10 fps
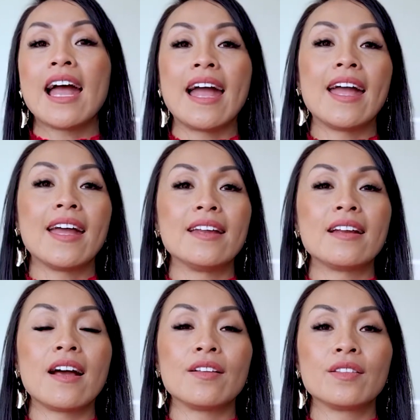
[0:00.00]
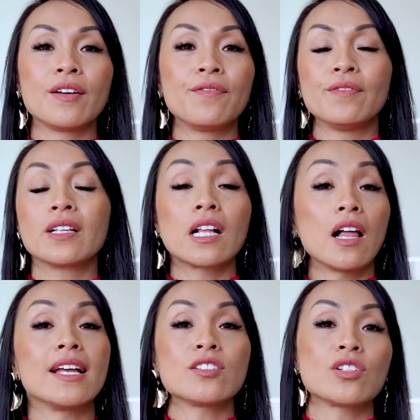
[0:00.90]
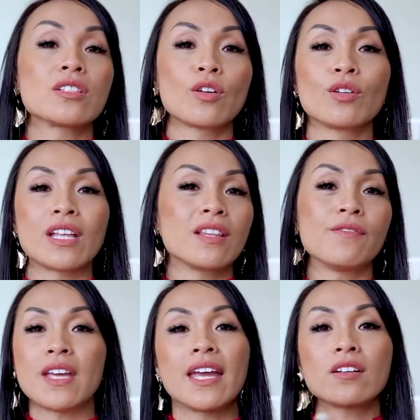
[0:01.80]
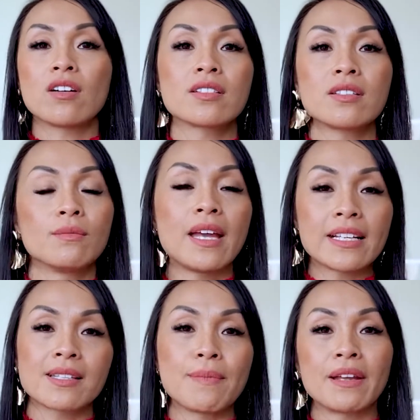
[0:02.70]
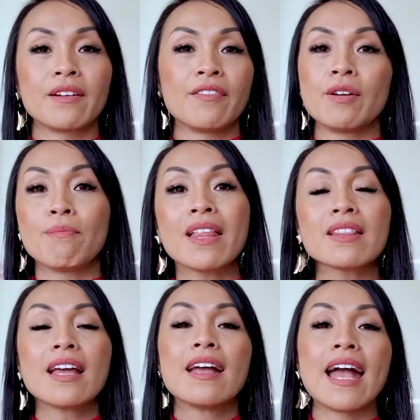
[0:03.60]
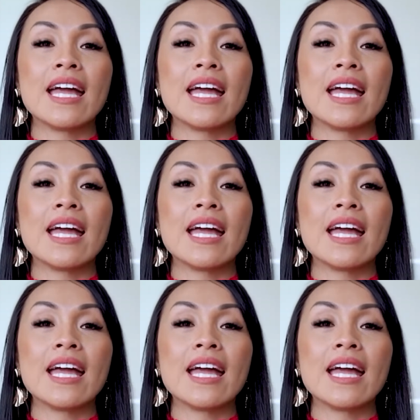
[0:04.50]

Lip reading: and the clients just know that the VA costs them X amount every month.